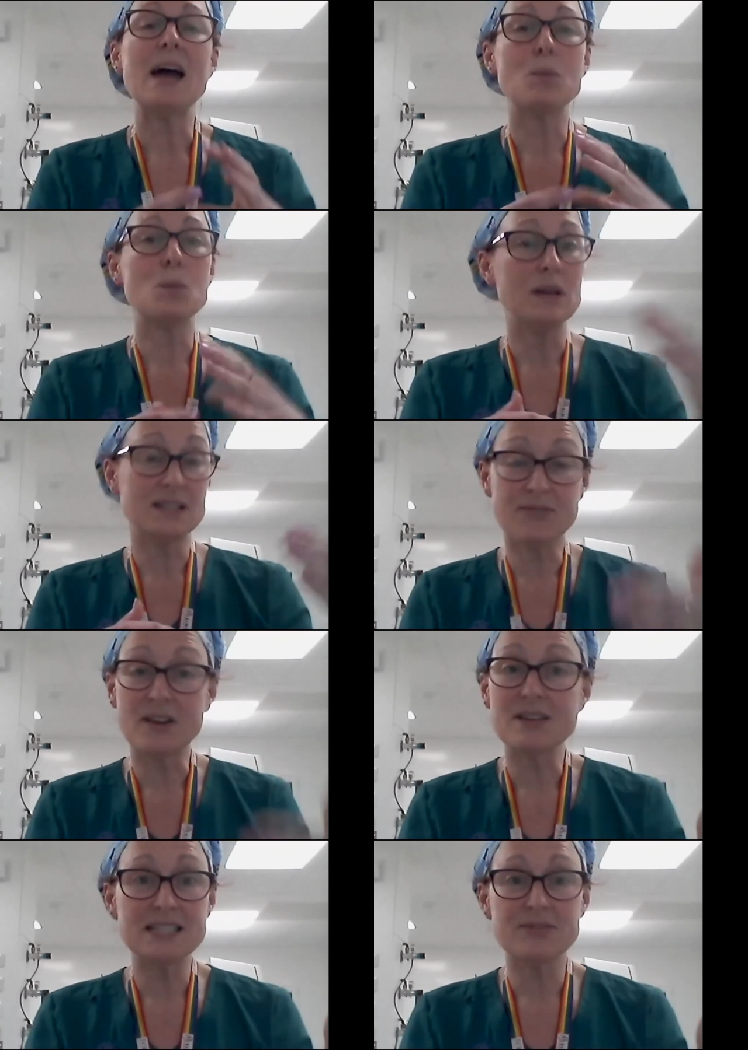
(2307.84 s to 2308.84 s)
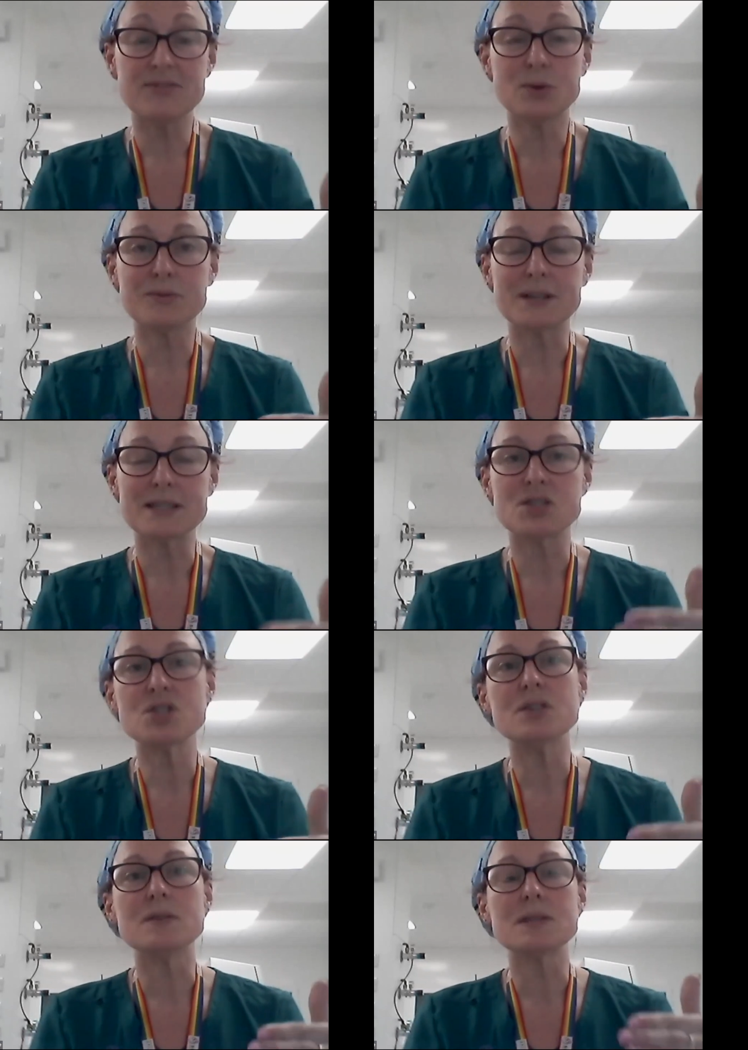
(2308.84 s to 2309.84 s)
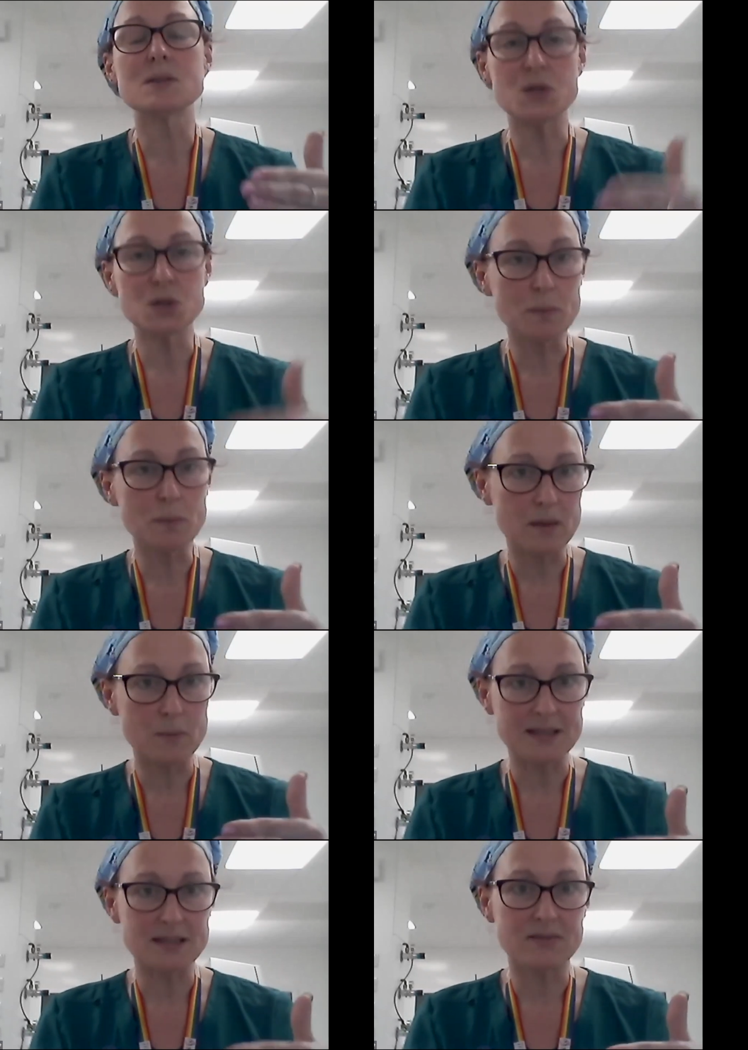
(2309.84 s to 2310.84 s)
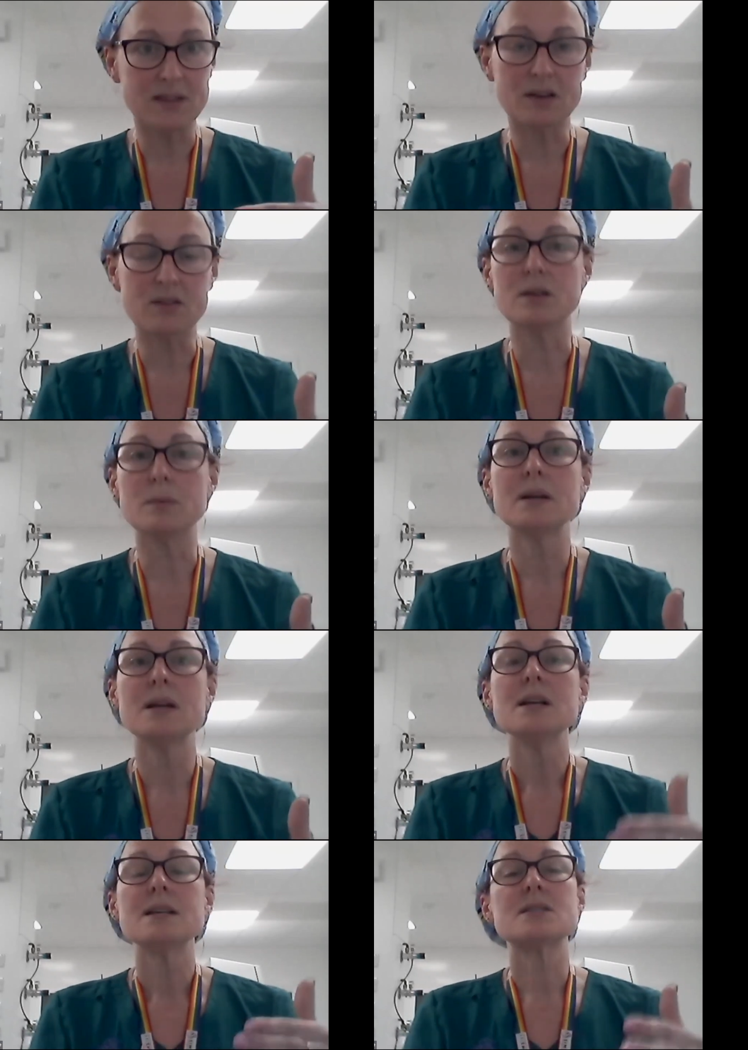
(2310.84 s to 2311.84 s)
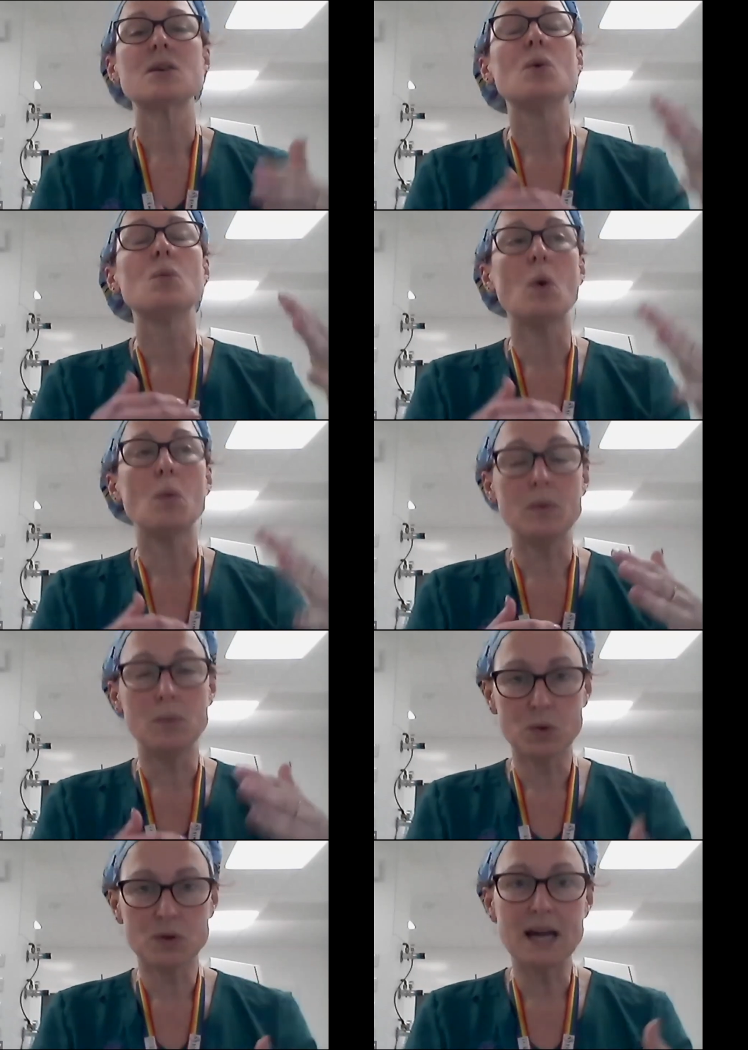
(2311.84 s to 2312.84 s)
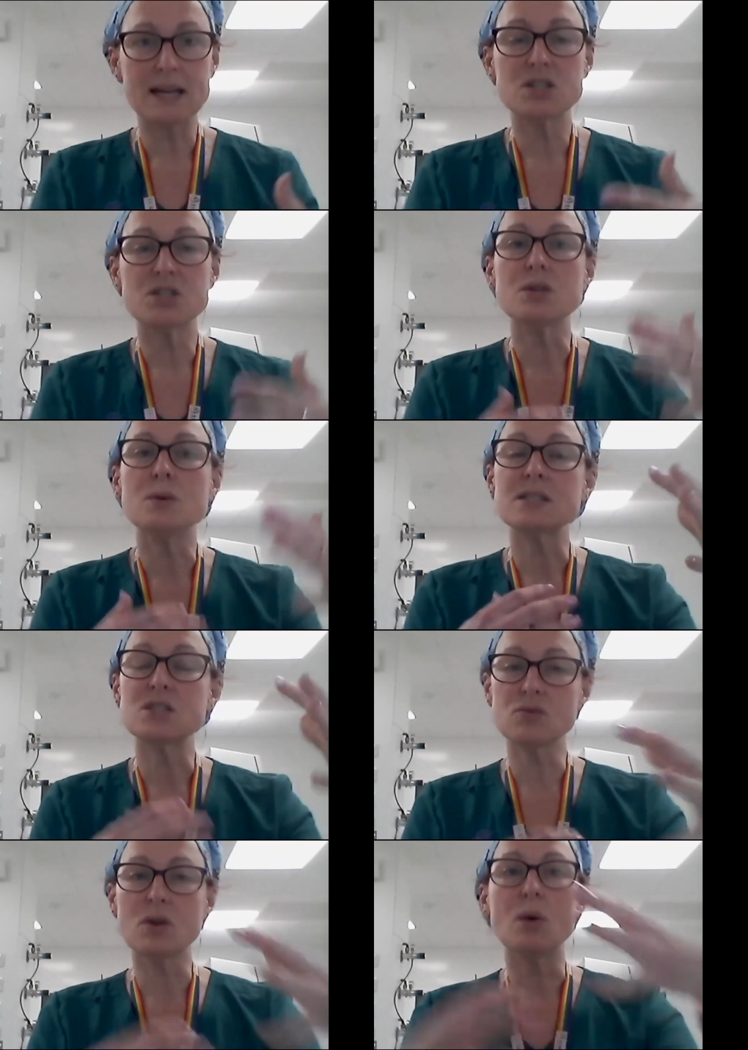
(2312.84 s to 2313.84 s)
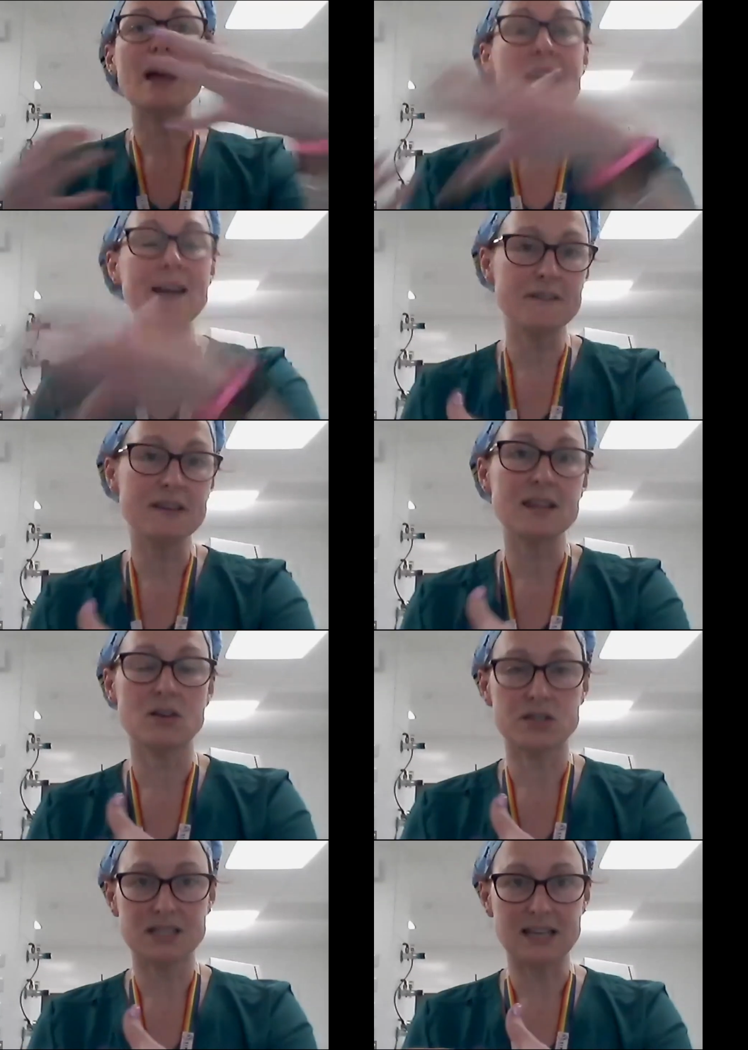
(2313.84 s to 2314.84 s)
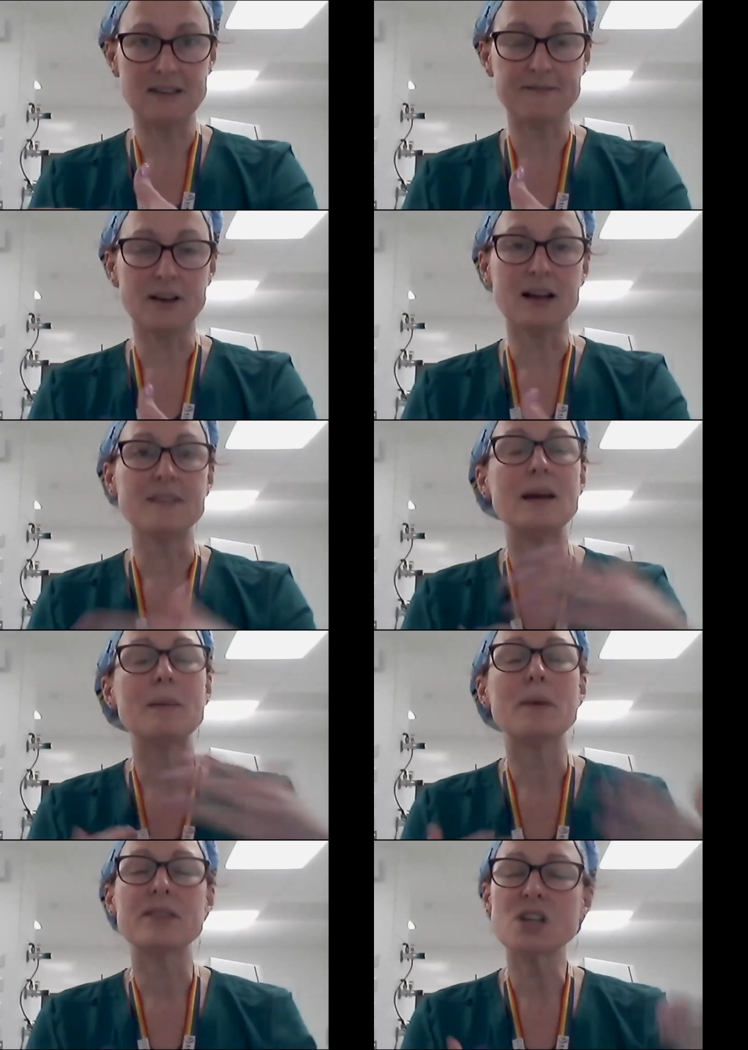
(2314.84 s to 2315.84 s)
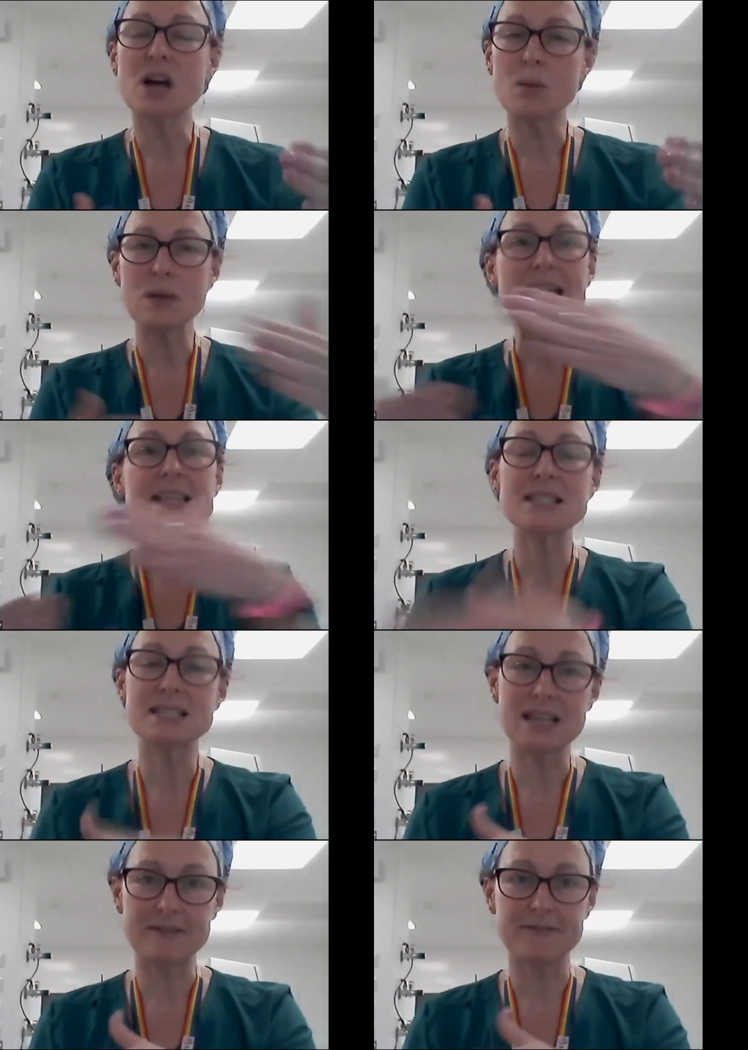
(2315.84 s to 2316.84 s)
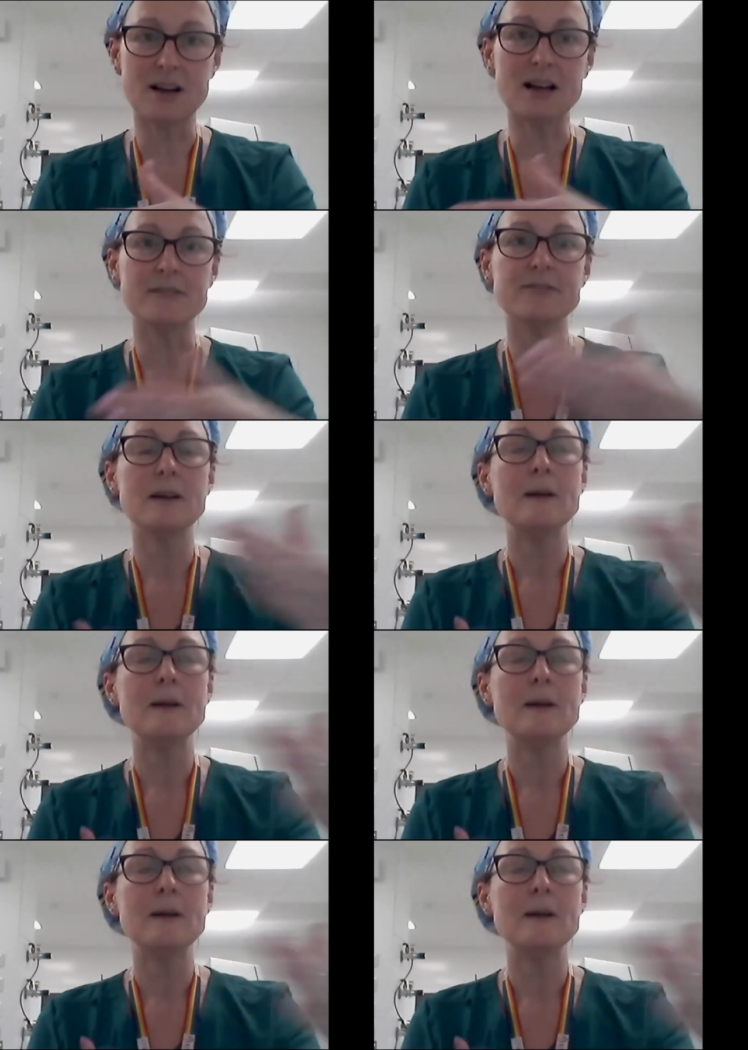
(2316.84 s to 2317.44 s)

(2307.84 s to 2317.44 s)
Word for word: And it's very difficult for us to choose which would be the best of that group. So what we would like to do is to grow everything onto day five. And by the time we get to day five,